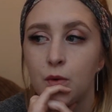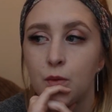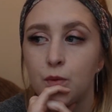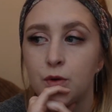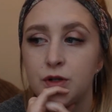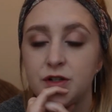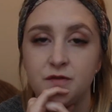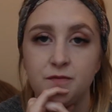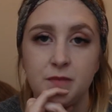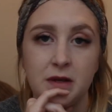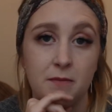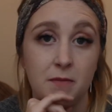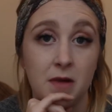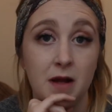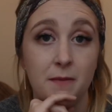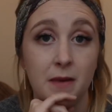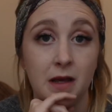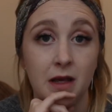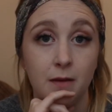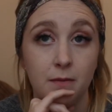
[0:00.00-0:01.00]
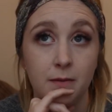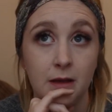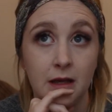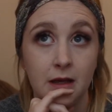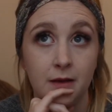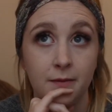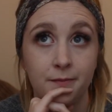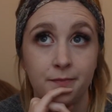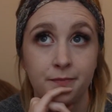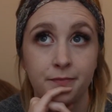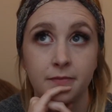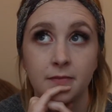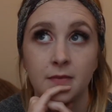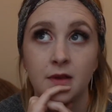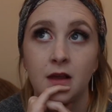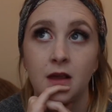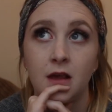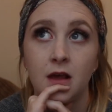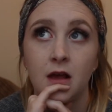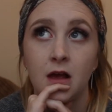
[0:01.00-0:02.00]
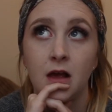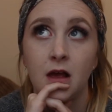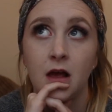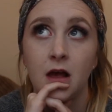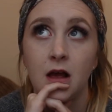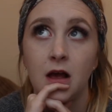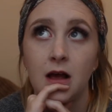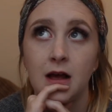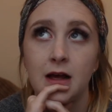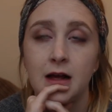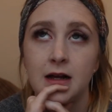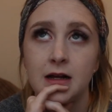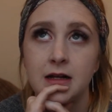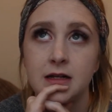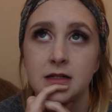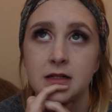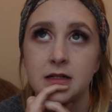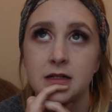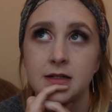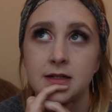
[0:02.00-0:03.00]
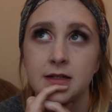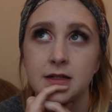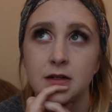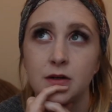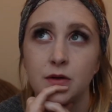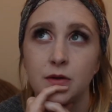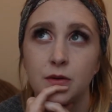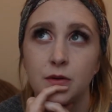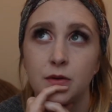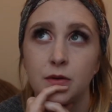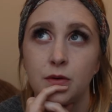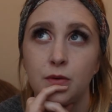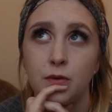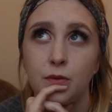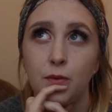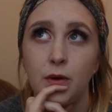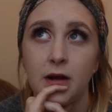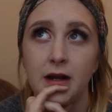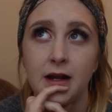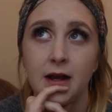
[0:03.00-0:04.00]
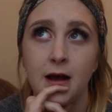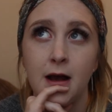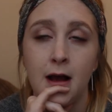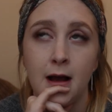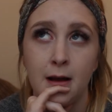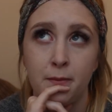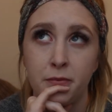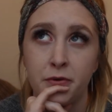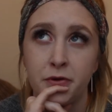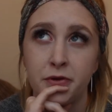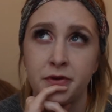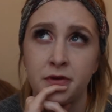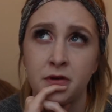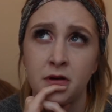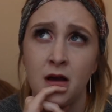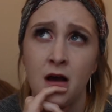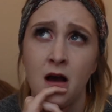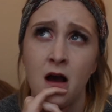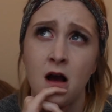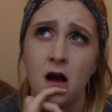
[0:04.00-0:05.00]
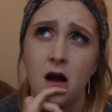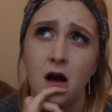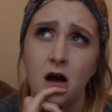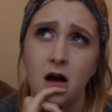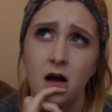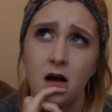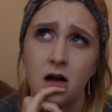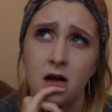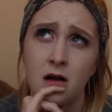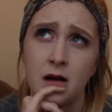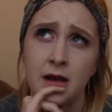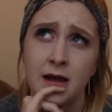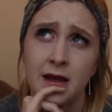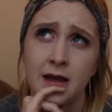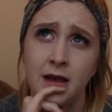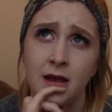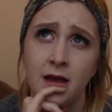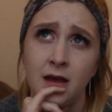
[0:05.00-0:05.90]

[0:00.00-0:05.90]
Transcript: would have been my baby. And when it happened, I